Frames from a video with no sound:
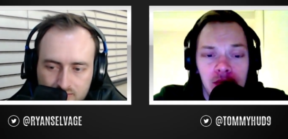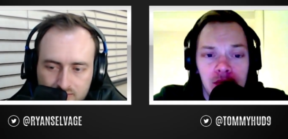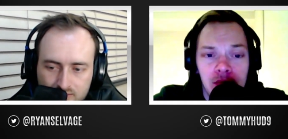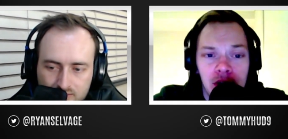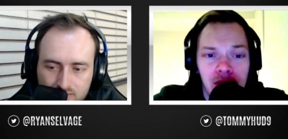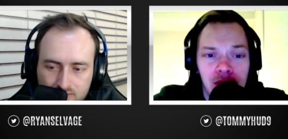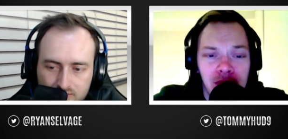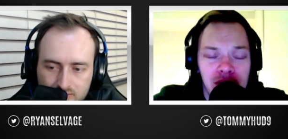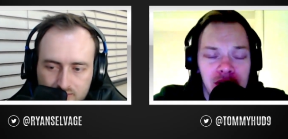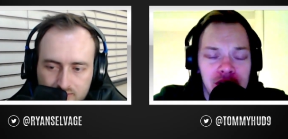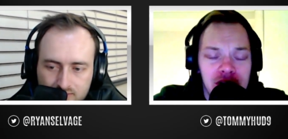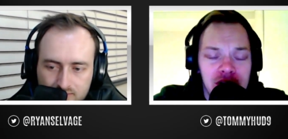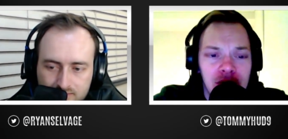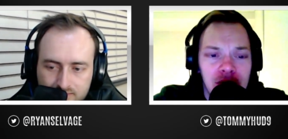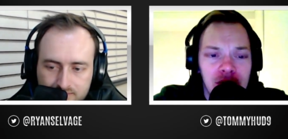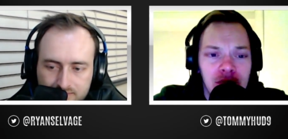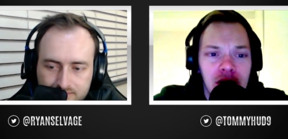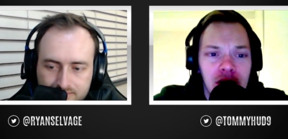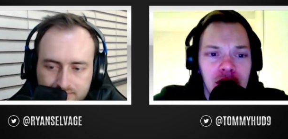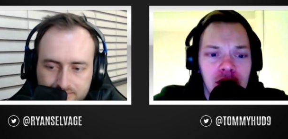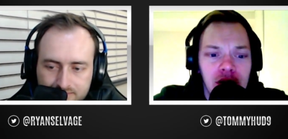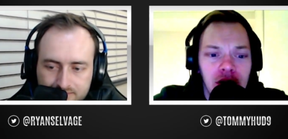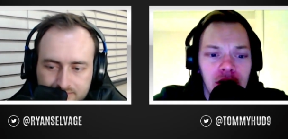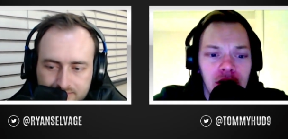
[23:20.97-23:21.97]
Speaker 1: him, I must
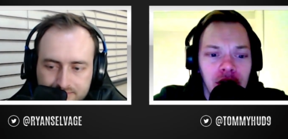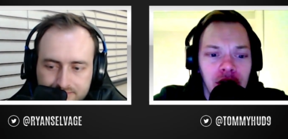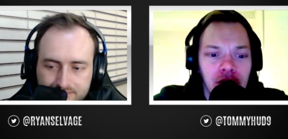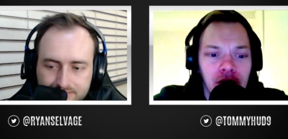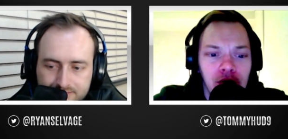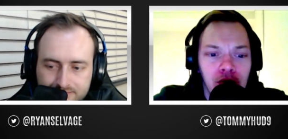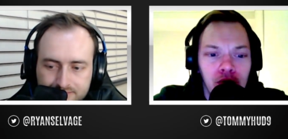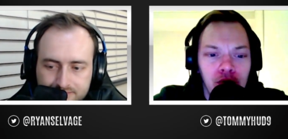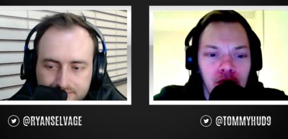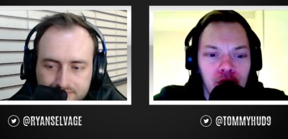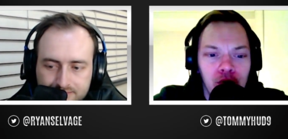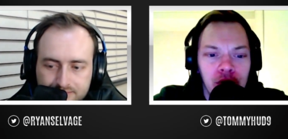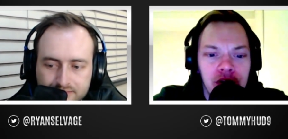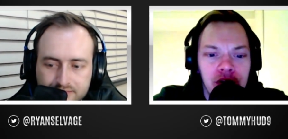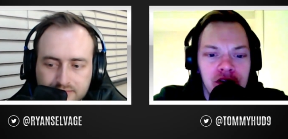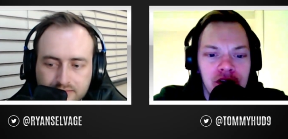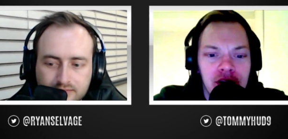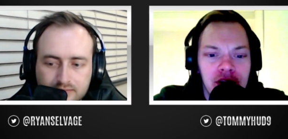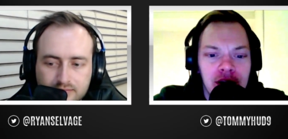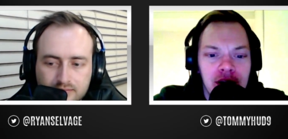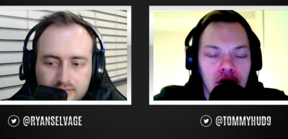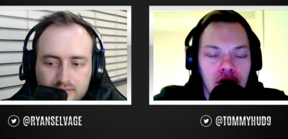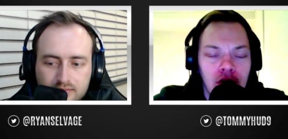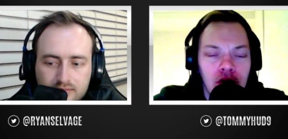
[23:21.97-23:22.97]
admit. I thought we'd
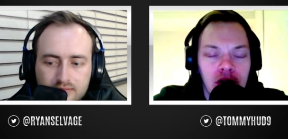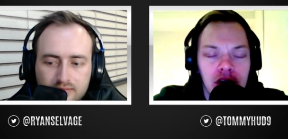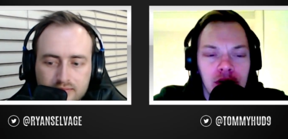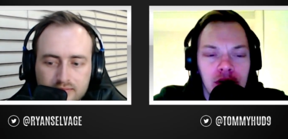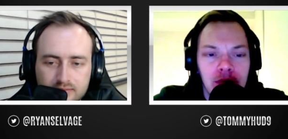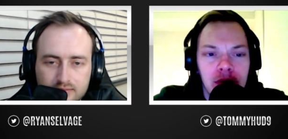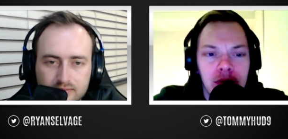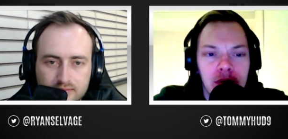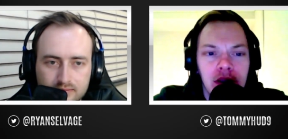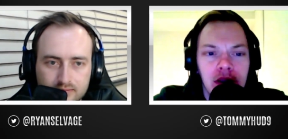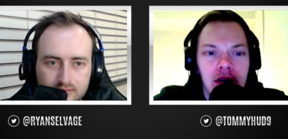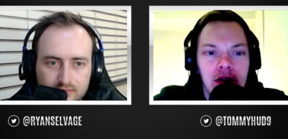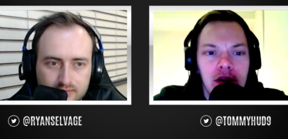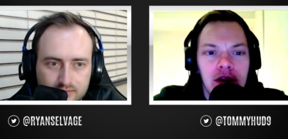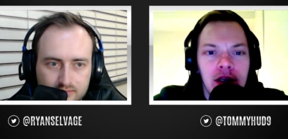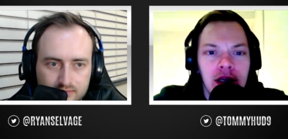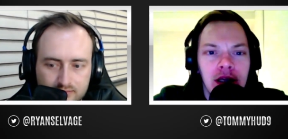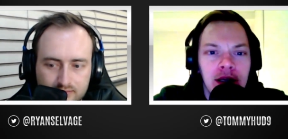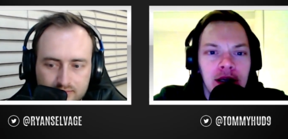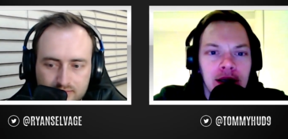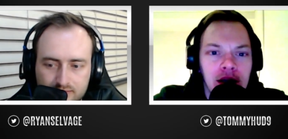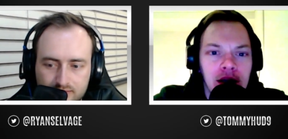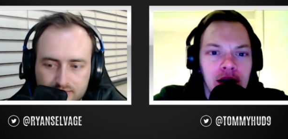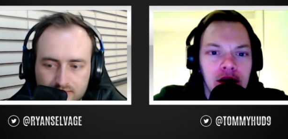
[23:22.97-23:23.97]
see Lachlan Miller
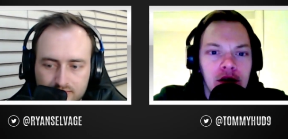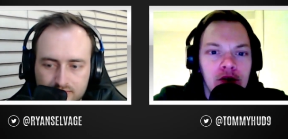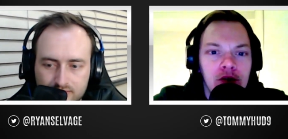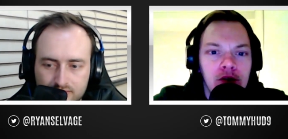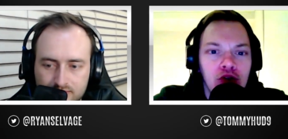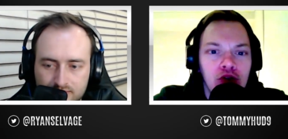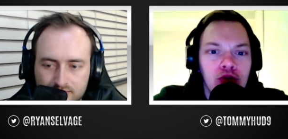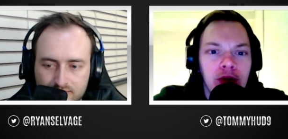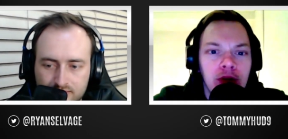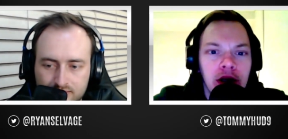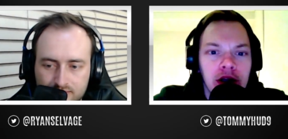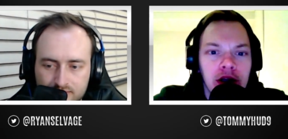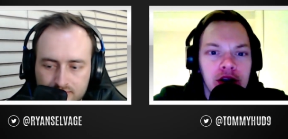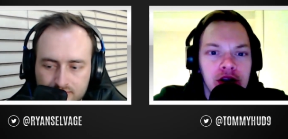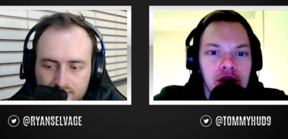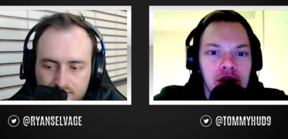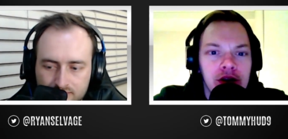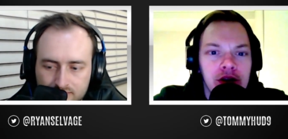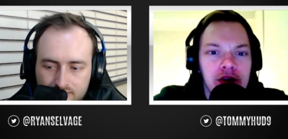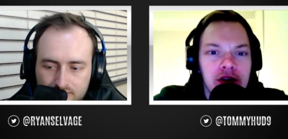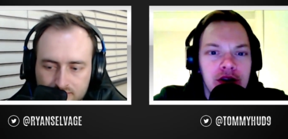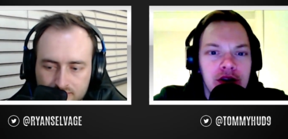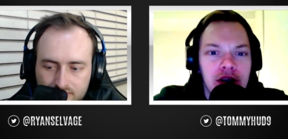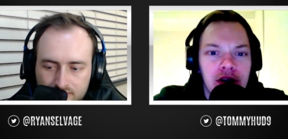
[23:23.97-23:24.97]
get the fullback
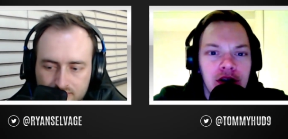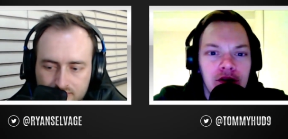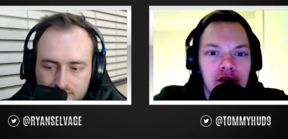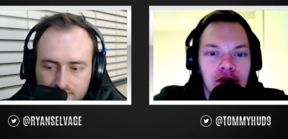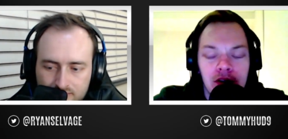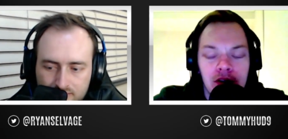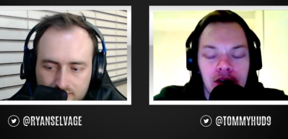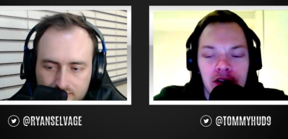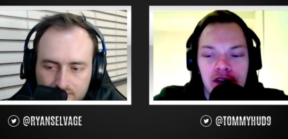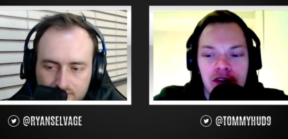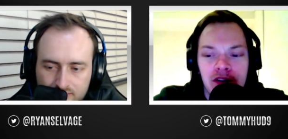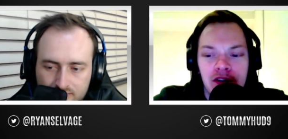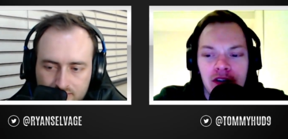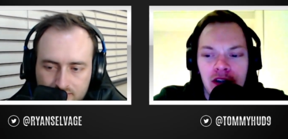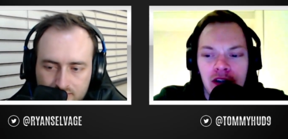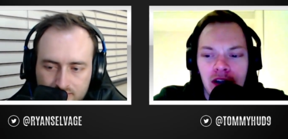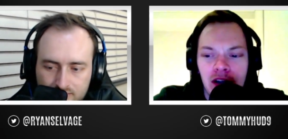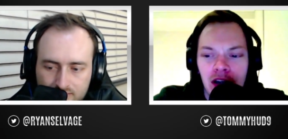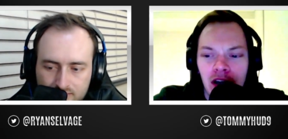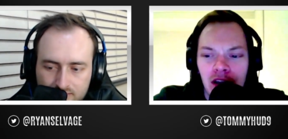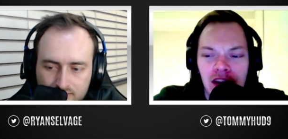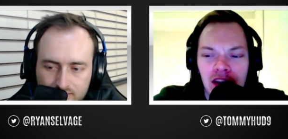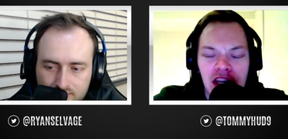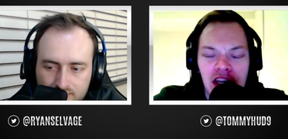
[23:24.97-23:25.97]
jersey, given his,
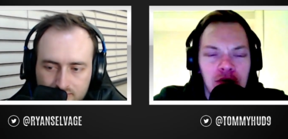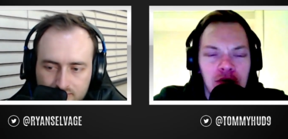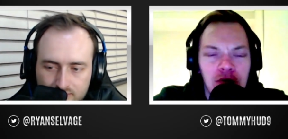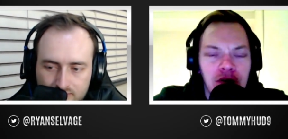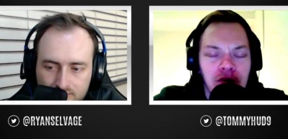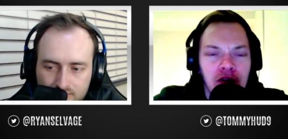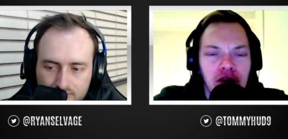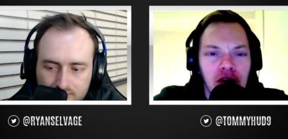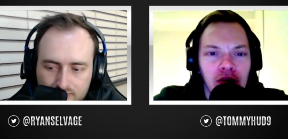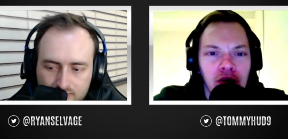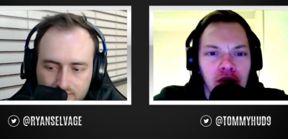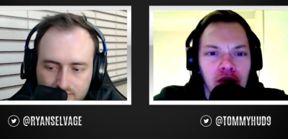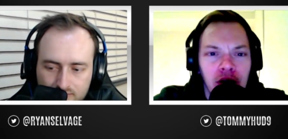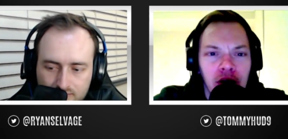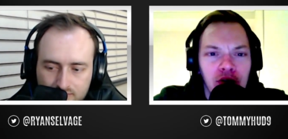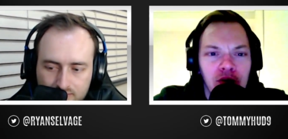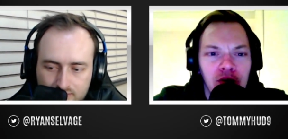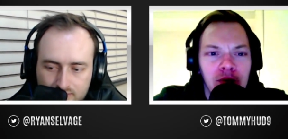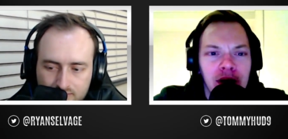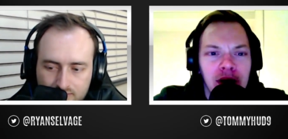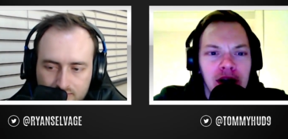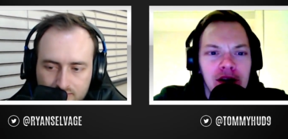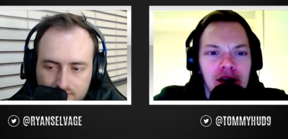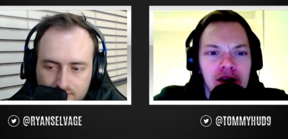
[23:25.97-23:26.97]
I think he ran for
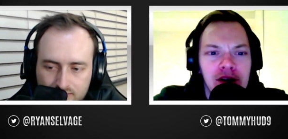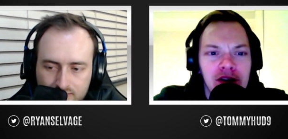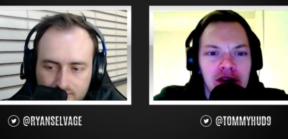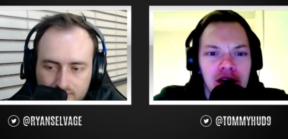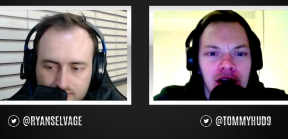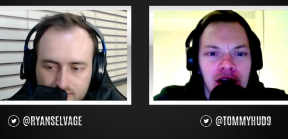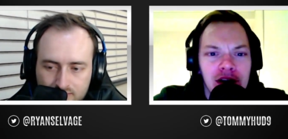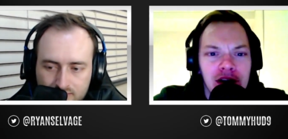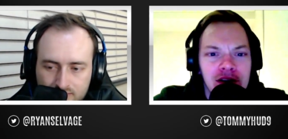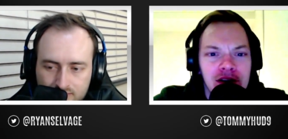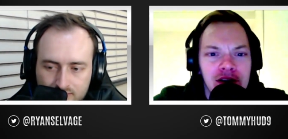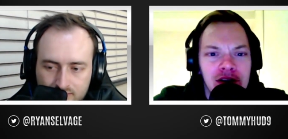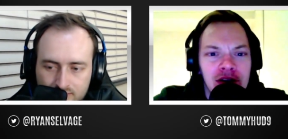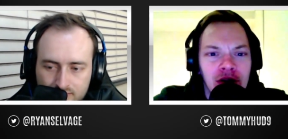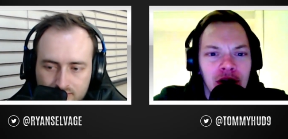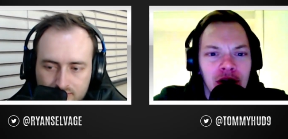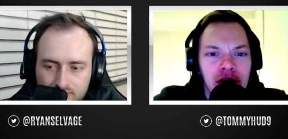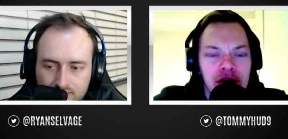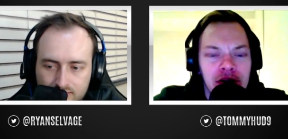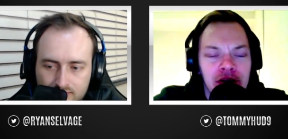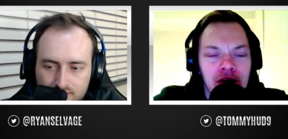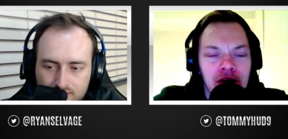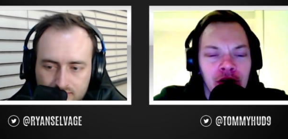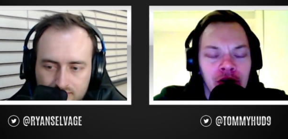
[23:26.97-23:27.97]
300 metres against the
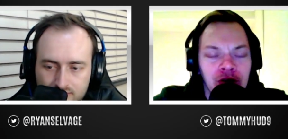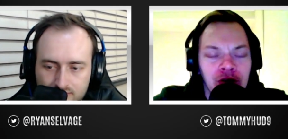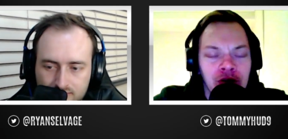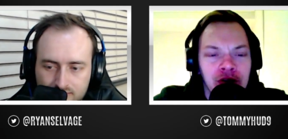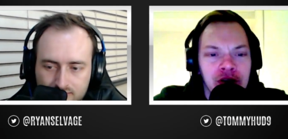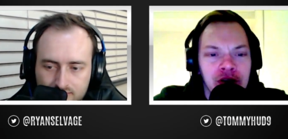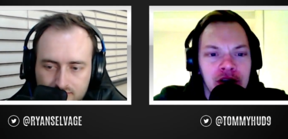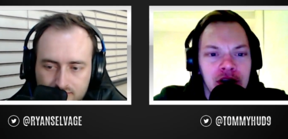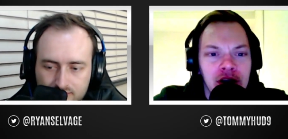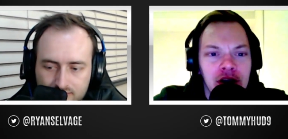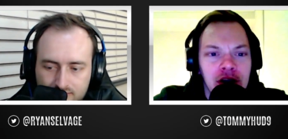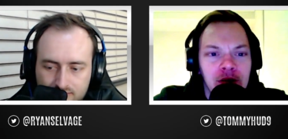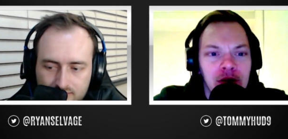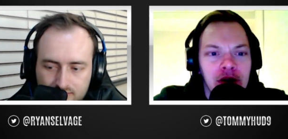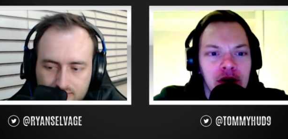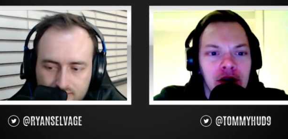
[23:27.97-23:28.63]
Titans earlier in the year.